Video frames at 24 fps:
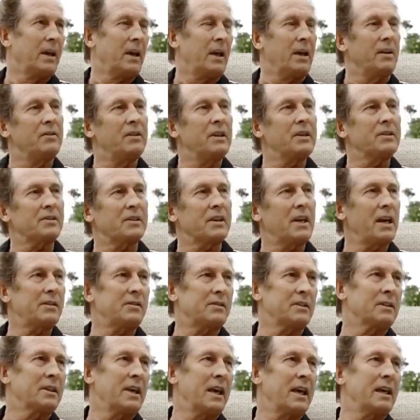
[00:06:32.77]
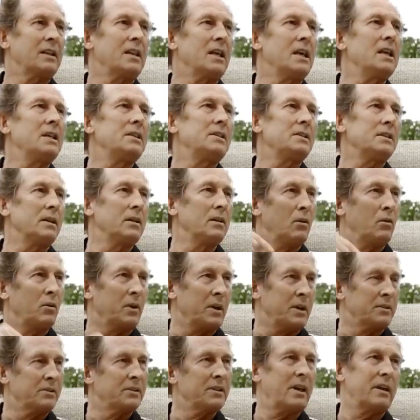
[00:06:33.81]
In this case, it can easily go
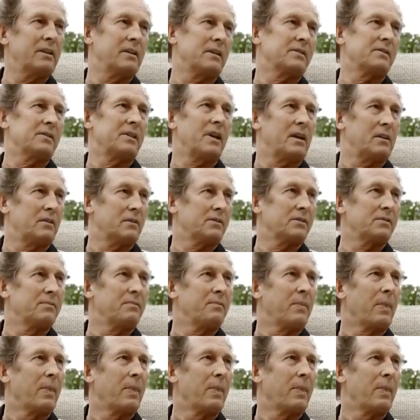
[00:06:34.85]
inside the cells.